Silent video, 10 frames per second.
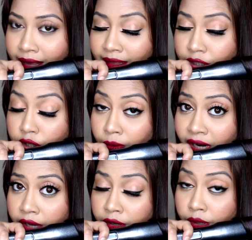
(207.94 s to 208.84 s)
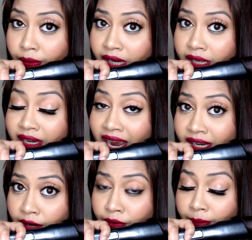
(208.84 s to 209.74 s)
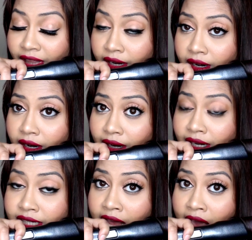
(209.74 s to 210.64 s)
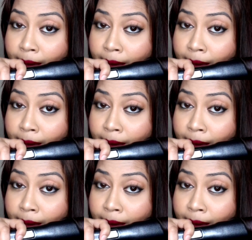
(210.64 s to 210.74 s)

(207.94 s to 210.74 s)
The slower you do it, the tighter will be the curls,